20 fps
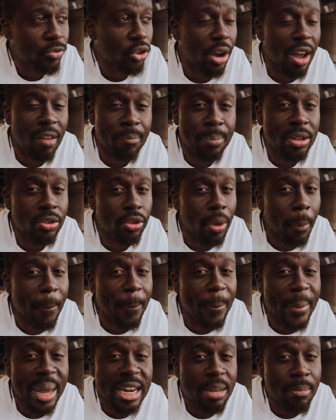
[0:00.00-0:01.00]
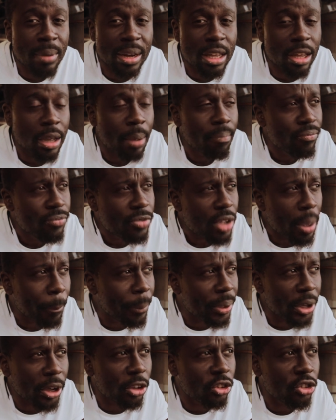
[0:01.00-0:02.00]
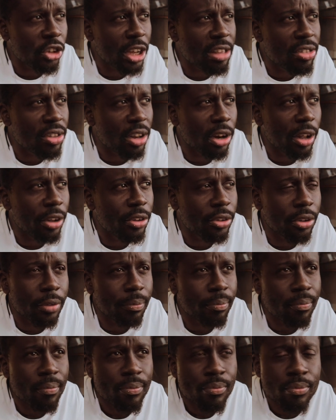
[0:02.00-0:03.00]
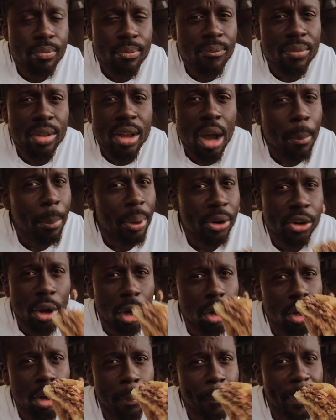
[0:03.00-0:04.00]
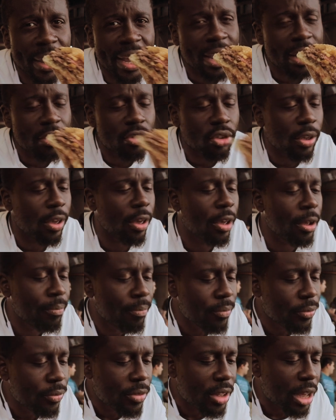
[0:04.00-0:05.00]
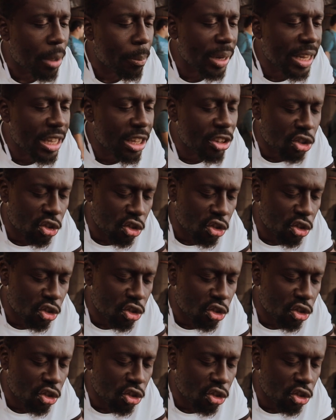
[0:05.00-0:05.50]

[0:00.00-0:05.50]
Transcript: You know, I've been to many, many burger chains in London, but none compared to Bleecker